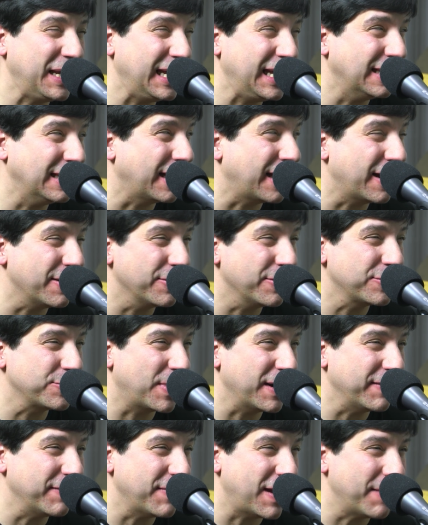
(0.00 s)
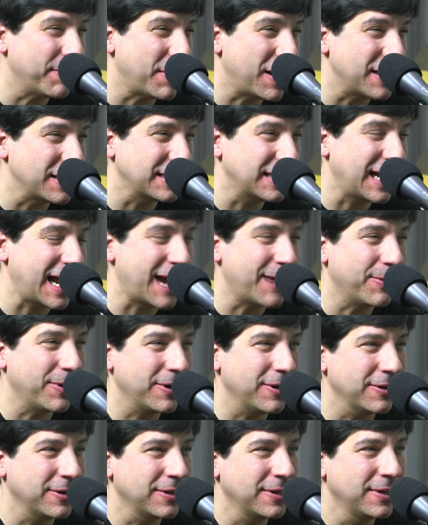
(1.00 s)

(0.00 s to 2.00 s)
speed, like under 25 miles an hour.